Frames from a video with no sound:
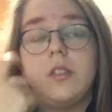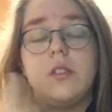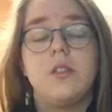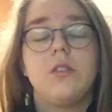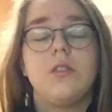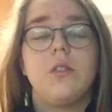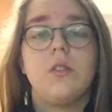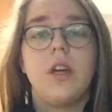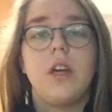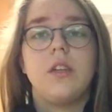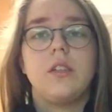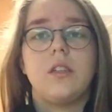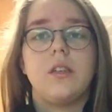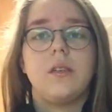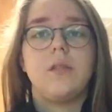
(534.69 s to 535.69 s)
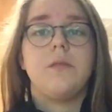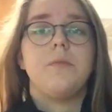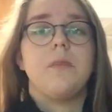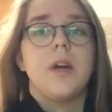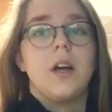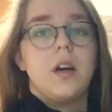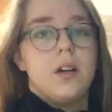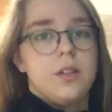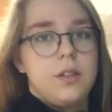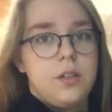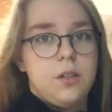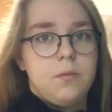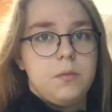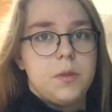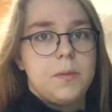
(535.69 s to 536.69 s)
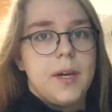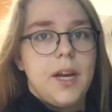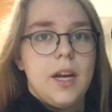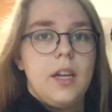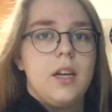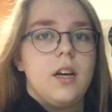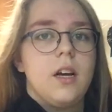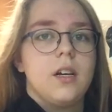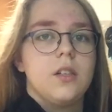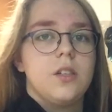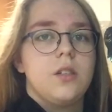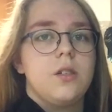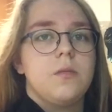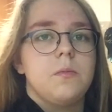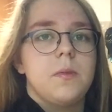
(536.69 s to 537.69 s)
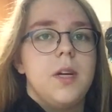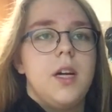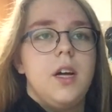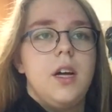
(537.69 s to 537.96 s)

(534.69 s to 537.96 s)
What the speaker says: showcasing my costumes, my Ellie costume,